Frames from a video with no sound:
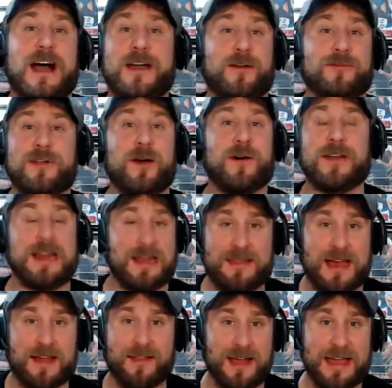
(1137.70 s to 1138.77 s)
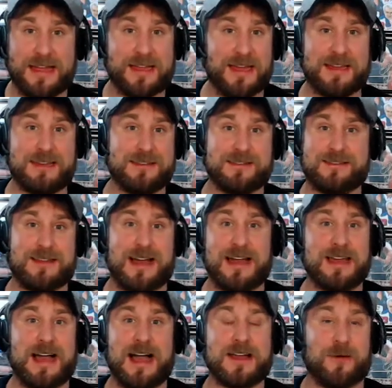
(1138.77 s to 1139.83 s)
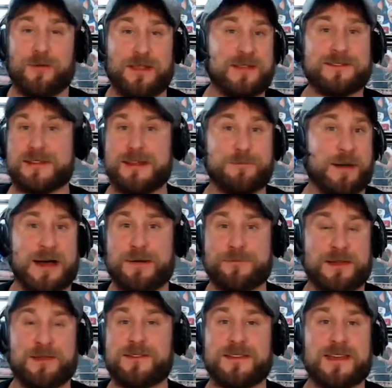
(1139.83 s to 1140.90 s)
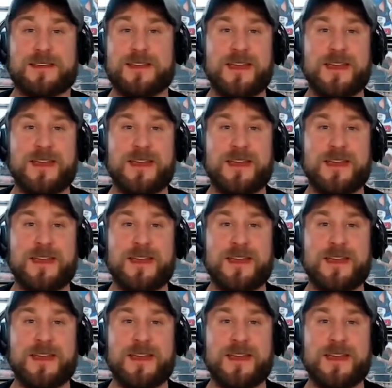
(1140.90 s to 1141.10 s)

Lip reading: know any of that. Like, and I don't listen to pop music.